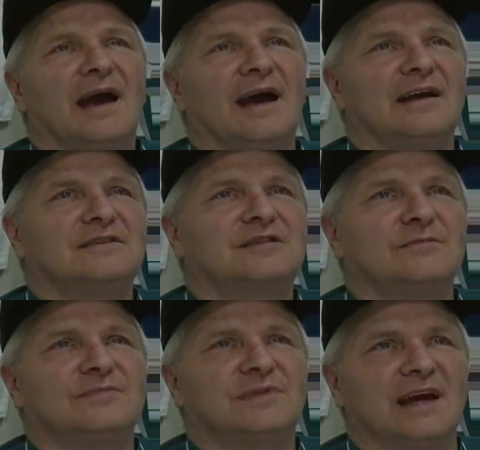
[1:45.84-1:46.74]
And
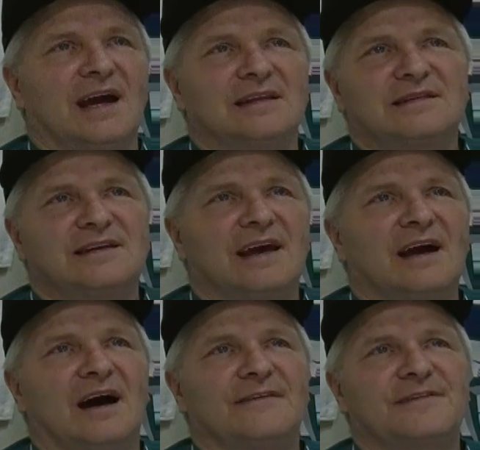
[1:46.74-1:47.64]
they got the
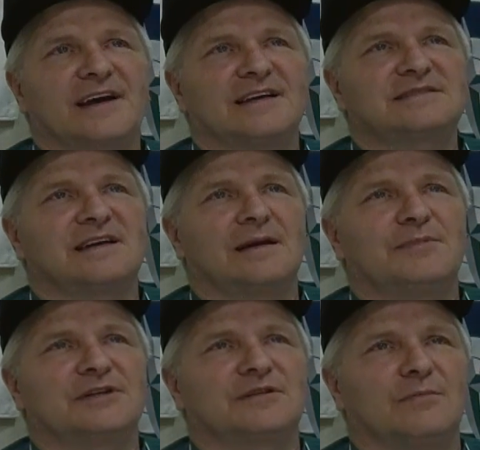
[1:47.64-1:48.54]
day off, like I
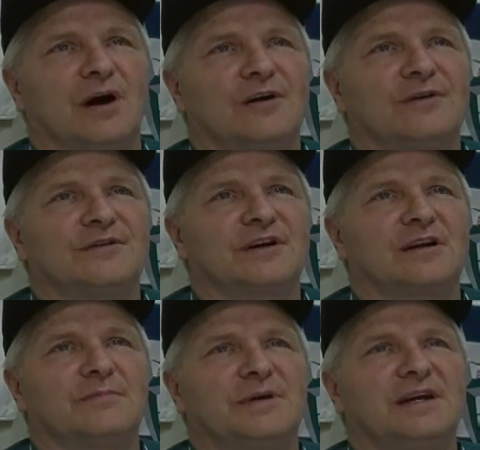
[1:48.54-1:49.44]
said, but tomorrow they're
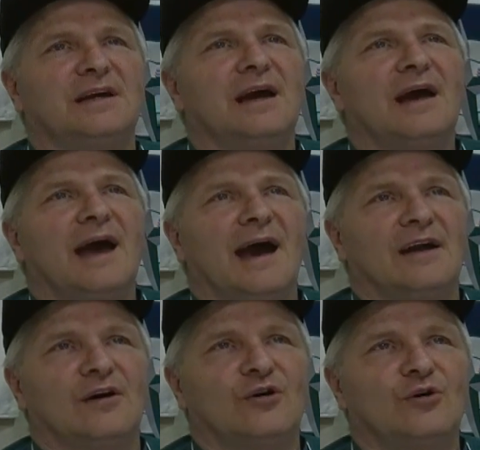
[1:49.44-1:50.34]
going to be
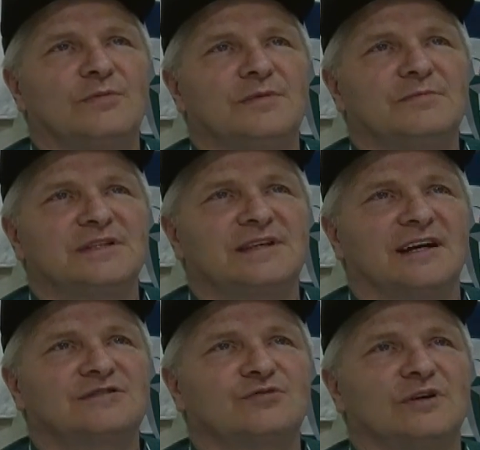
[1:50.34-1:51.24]
at home in
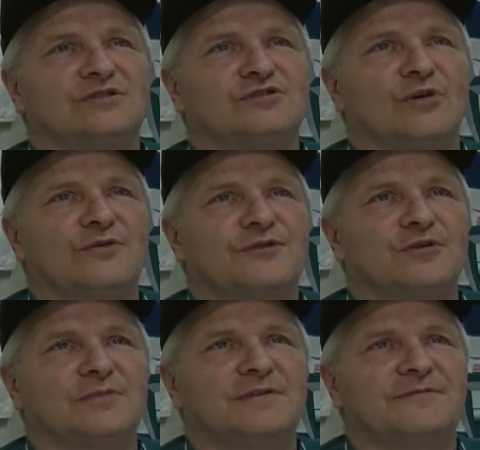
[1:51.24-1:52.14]
Modesto at John
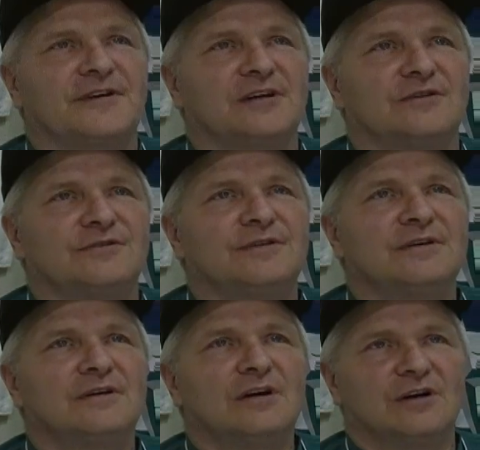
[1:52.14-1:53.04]
Thurman
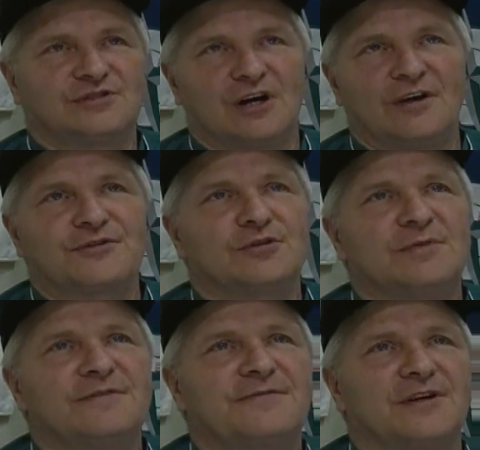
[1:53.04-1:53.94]
Field.
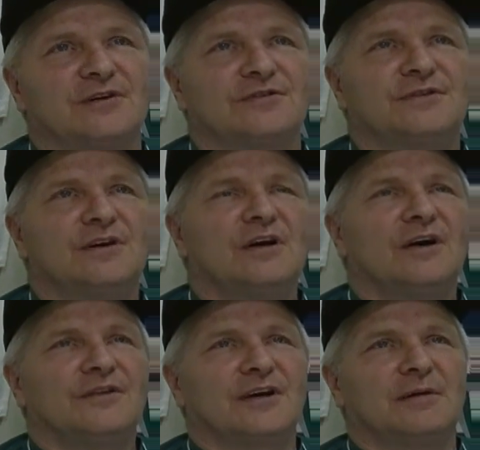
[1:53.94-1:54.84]

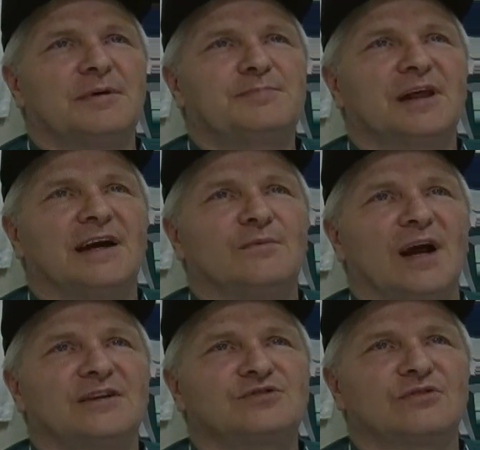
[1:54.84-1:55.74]
They're going to be playing
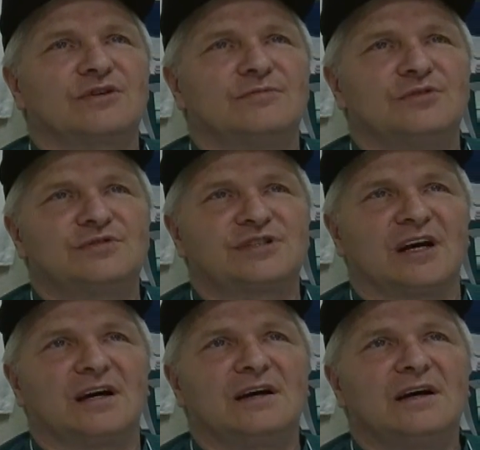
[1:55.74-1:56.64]
Rancho
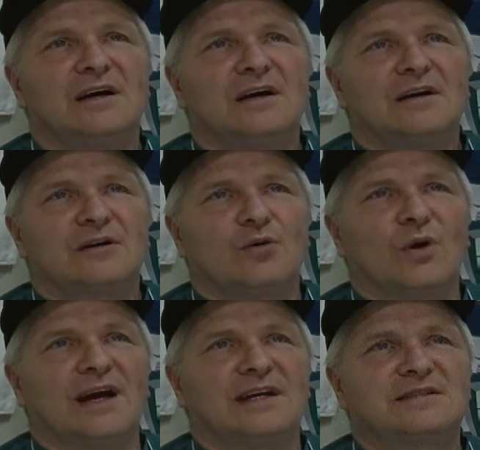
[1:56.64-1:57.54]
Camucha
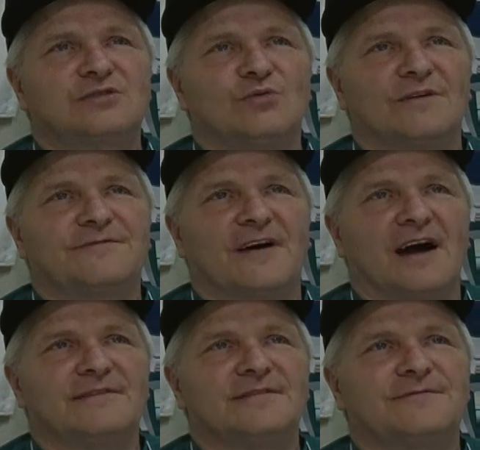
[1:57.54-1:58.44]
Quakes, who are
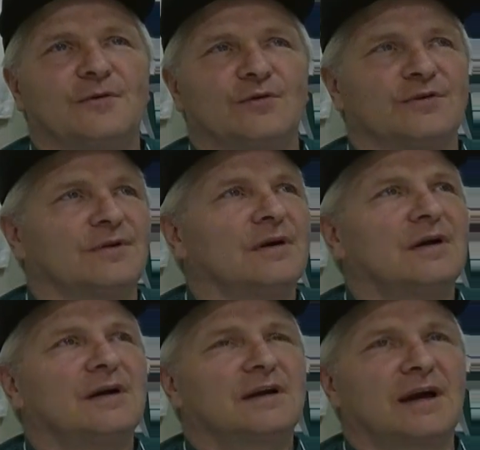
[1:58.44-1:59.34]
5-4,
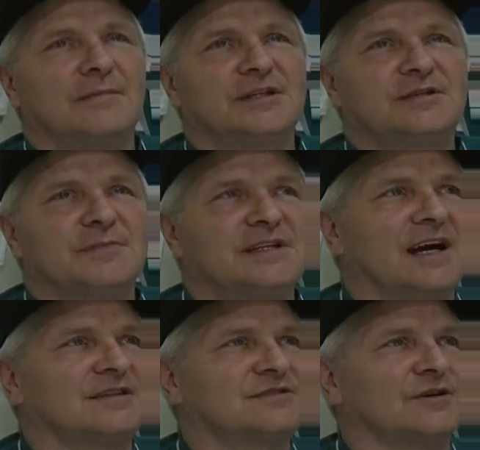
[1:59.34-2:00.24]
coming to
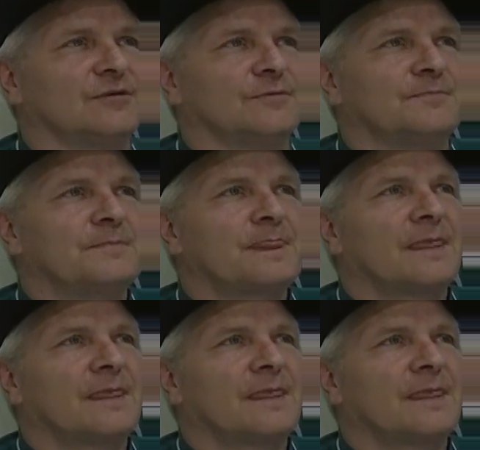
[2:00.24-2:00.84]
Modesto.